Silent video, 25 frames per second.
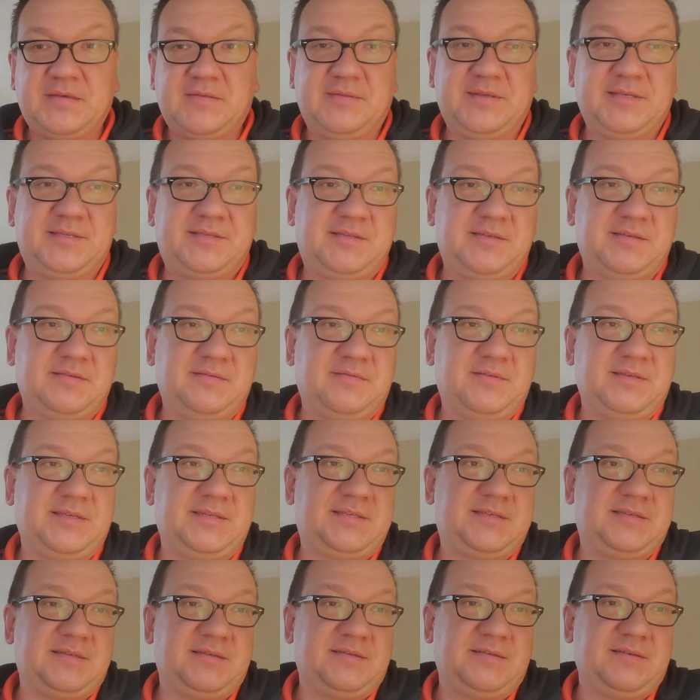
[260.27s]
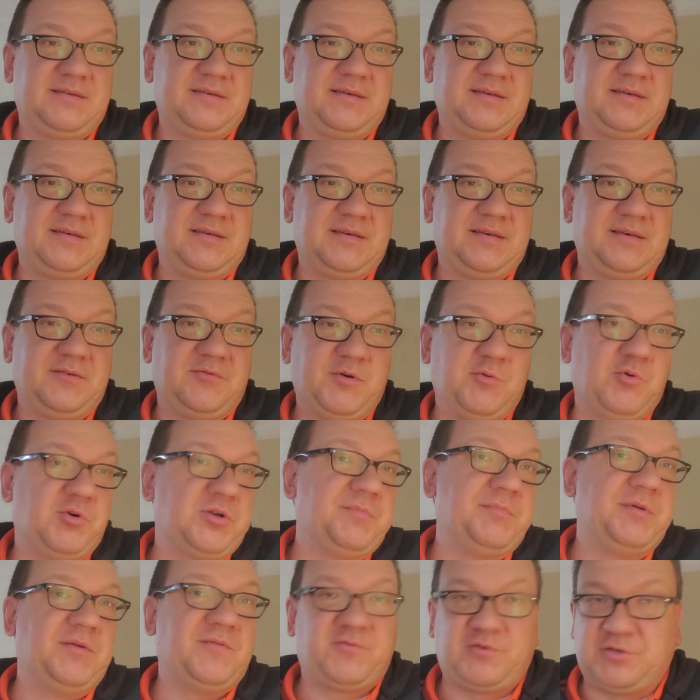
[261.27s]
we want
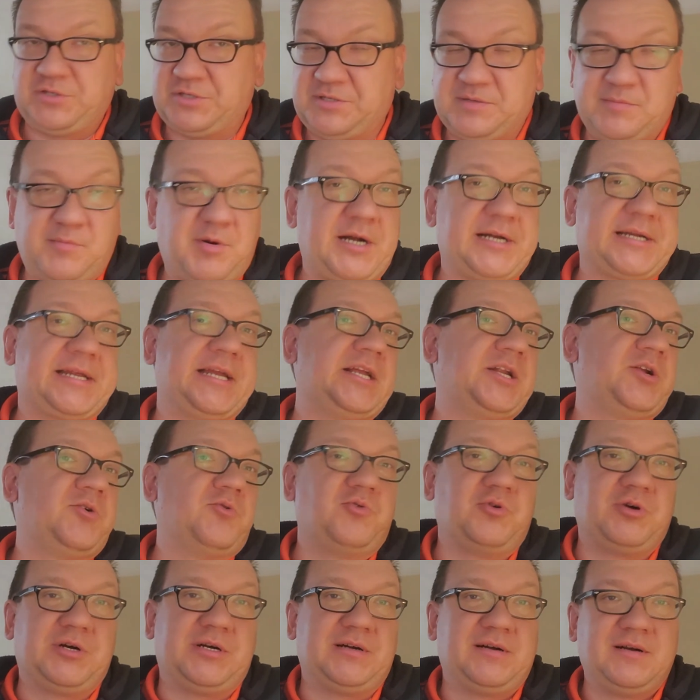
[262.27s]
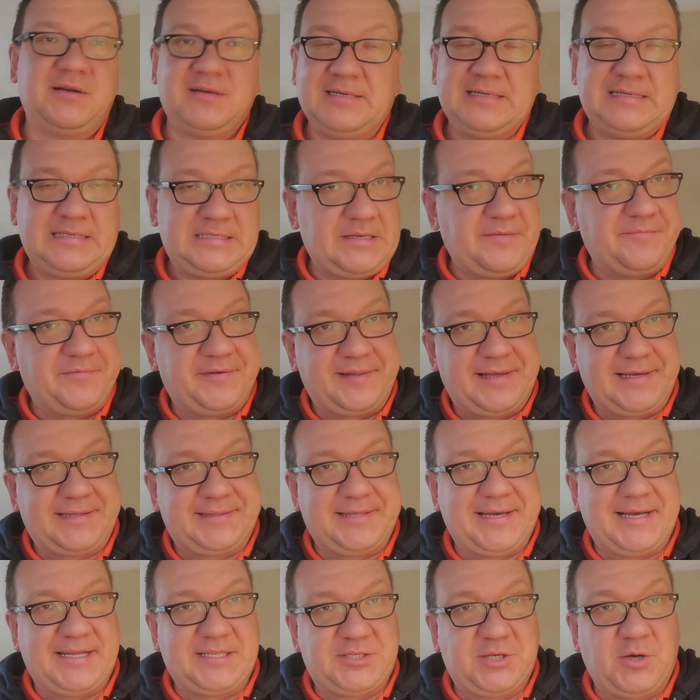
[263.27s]
to be first in the market or something like
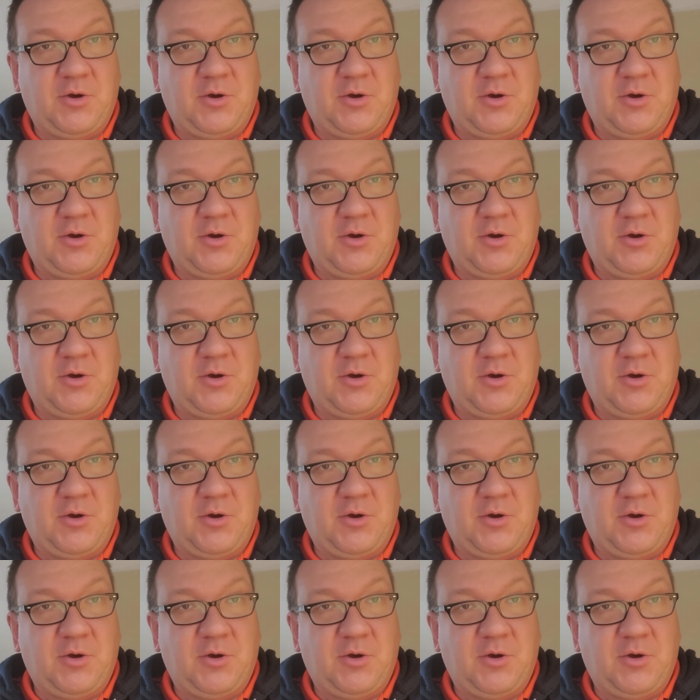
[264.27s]
that.